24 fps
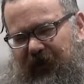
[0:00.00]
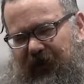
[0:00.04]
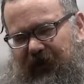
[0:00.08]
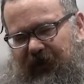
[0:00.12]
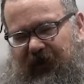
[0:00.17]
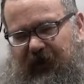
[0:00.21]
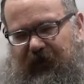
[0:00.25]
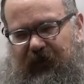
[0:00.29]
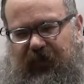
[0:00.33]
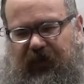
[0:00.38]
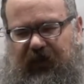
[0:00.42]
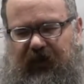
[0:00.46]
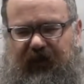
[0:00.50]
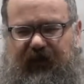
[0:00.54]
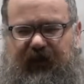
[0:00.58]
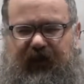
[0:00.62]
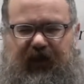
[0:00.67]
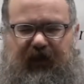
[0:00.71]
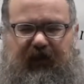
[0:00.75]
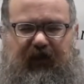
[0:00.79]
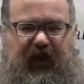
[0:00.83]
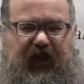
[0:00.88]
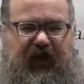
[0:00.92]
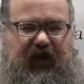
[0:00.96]
that are
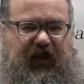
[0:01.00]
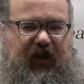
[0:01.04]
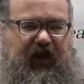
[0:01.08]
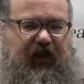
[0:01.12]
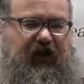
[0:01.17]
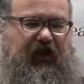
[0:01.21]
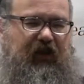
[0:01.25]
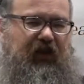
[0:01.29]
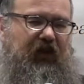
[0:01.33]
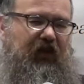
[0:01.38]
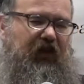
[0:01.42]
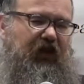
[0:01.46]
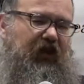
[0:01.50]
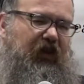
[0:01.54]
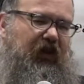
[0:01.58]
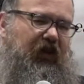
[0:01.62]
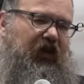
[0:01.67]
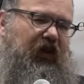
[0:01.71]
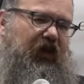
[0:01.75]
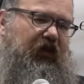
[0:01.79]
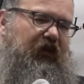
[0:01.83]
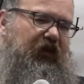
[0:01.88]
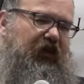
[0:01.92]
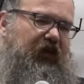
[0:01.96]
imperfect right now,
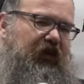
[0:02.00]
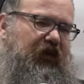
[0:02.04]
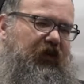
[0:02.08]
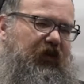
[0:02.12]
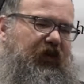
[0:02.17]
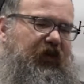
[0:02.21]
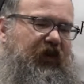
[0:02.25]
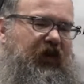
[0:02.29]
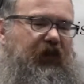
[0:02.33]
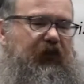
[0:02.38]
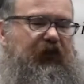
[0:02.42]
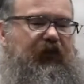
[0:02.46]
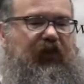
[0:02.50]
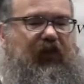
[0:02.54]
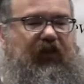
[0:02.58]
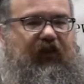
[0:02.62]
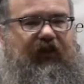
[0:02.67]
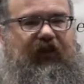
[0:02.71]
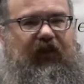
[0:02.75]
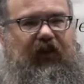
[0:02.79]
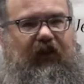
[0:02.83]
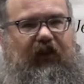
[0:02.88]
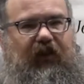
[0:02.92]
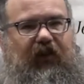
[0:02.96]
I don't want to call it
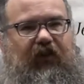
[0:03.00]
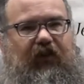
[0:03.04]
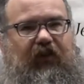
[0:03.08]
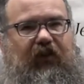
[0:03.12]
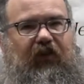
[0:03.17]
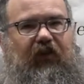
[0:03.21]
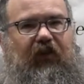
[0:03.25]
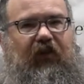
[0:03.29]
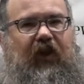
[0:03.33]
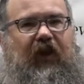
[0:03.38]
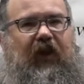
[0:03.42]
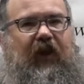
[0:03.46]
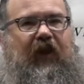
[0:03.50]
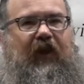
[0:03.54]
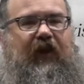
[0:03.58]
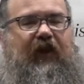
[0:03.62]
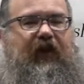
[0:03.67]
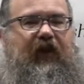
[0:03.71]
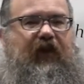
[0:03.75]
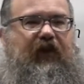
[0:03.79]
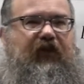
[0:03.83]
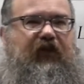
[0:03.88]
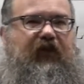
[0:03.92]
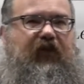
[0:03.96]
imperfect. I want to call
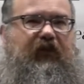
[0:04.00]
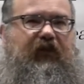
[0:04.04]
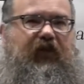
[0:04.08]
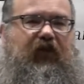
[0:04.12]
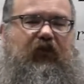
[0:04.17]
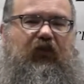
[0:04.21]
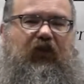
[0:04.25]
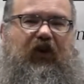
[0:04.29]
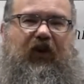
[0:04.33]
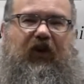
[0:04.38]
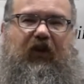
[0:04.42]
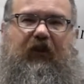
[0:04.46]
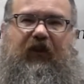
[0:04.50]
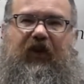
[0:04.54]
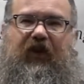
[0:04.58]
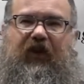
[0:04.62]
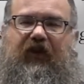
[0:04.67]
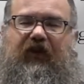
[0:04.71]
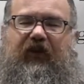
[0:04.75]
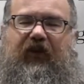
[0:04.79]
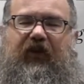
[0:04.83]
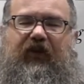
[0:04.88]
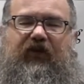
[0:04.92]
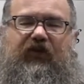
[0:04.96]
things that require my
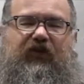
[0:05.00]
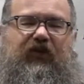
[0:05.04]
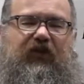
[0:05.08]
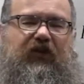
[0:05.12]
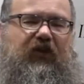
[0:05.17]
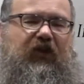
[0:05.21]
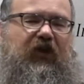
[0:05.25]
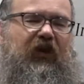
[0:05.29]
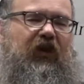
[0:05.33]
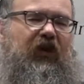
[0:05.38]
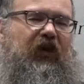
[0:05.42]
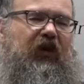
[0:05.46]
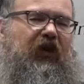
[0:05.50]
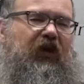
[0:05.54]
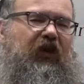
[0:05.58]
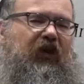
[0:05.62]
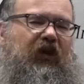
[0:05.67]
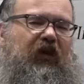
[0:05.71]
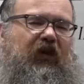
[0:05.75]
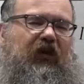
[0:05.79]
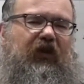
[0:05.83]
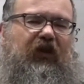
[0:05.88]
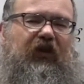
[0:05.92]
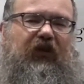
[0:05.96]
attention.
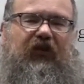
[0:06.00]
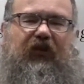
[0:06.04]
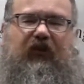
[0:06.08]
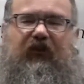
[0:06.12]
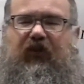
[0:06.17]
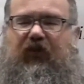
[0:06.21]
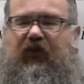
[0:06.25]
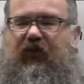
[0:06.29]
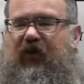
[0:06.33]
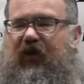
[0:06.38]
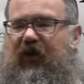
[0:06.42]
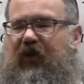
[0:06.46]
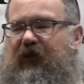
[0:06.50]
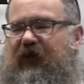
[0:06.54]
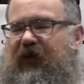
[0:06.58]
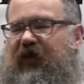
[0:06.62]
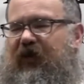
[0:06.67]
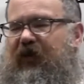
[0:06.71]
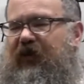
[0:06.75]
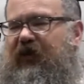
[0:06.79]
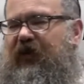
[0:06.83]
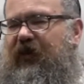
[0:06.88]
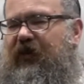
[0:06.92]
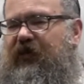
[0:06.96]
Things that require my
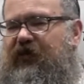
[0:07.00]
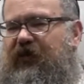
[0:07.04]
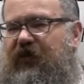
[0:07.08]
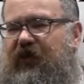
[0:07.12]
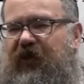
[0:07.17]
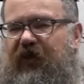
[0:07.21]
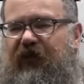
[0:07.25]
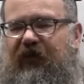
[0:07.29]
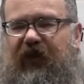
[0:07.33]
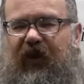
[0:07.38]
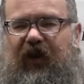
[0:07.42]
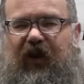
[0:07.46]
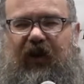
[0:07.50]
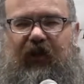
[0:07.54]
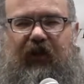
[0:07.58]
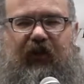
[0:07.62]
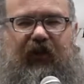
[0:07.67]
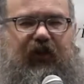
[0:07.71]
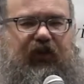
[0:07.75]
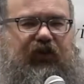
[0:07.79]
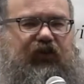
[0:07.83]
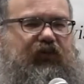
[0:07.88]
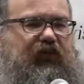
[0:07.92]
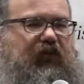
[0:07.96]
attention. If I
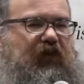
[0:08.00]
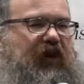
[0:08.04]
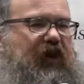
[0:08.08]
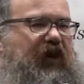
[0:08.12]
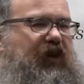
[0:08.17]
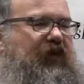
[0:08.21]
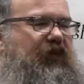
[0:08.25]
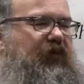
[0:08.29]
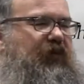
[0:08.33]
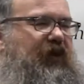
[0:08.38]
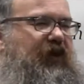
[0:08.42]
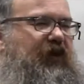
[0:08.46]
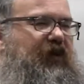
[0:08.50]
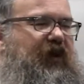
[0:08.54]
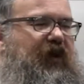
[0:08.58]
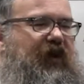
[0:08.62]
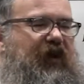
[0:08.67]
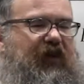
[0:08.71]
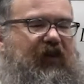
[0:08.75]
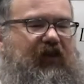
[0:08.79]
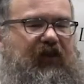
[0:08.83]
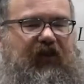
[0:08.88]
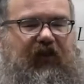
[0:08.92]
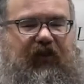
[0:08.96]
were to try to
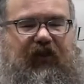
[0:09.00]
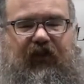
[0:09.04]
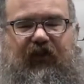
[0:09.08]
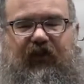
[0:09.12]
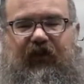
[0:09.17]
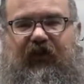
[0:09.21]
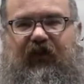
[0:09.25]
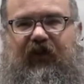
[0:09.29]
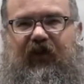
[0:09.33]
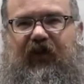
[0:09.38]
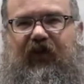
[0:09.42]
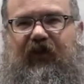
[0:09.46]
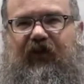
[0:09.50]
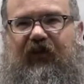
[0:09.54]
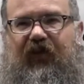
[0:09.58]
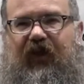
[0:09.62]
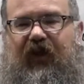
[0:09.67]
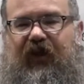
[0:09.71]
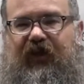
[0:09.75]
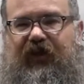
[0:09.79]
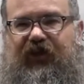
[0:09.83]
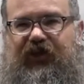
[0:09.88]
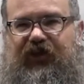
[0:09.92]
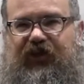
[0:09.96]
attend to those things
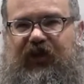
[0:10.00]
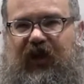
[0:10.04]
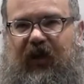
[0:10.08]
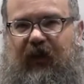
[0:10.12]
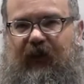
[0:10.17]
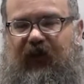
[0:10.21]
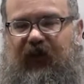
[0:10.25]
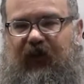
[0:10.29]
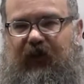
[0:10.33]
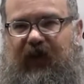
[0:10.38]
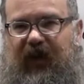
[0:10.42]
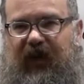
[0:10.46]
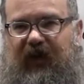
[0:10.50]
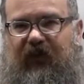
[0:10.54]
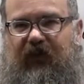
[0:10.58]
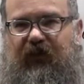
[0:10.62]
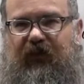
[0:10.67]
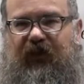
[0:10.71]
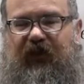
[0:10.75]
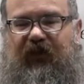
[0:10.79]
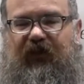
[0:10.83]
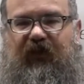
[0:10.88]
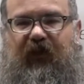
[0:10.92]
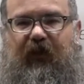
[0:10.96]
on Shabbos by
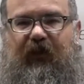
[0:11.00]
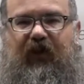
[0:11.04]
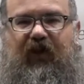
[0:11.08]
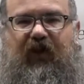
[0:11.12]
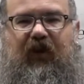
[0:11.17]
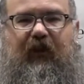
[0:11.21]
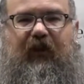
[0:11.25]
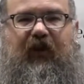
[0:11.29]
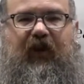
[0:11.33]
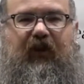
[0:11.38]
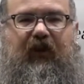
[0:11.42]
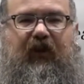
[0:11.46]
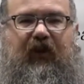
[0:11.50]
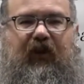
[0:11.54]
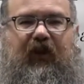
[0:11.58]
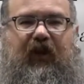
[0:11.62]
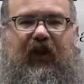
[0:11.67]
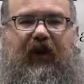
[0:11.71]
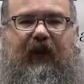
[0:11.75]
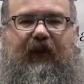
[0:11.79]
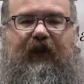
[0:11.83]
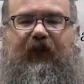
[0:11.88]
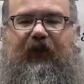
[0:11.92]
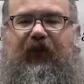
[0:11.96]
doing something about
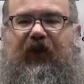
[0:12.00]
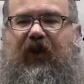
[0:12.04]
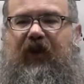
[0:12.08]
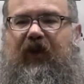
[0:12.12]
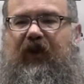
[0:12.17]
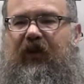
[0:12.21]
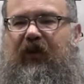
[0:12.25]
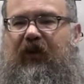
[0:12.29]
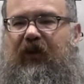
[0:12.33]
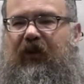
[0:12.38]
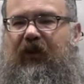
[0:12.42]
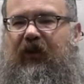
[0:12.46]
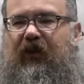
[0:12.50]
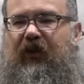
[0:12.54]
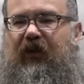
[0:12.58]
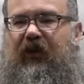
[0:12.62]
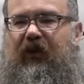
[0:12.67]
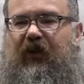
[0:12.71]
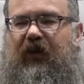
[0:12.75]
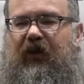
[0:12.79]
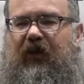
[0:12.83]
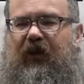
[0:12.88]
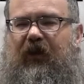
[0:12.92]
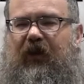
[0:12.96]
them,
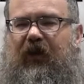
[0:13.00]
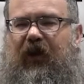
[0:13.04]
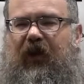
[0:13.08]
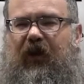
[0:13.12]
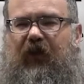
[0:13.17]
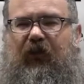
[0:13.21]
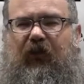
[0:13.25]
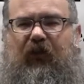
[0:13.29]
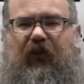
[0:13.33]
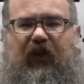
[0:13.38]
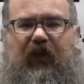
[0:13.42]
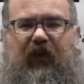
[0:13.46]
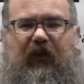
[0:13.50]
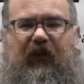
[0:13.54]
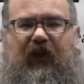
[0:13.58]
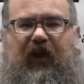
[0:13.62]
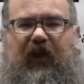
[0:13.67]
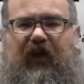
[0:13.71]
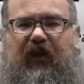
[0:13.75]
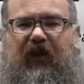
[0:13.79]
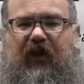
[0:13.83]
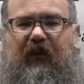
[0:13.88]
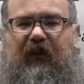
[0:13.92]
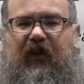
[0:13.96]
I wouldn't
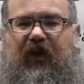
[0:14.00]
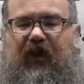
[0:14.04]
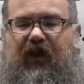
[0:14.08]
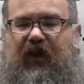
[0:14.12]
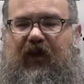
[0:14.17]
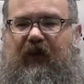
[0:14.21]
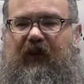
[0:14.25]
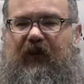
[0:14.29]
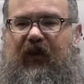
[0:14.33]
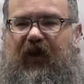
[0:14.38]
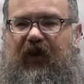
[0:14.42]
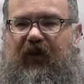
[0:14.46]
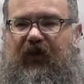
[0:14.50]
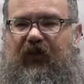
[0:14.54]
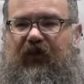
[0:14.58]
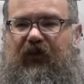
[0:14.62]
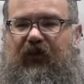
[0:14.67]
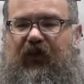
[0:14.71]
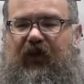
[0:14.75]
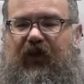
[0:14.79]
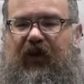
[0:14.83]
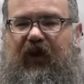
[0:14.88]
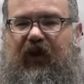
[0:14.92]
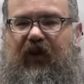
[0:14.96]
make them any better,
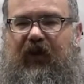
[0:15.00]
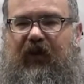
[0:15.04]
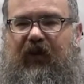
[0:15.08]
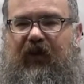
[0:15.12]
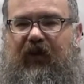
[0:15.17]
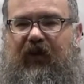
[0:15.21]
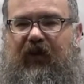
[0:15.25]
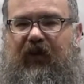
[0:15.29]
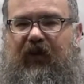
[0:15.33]
would I?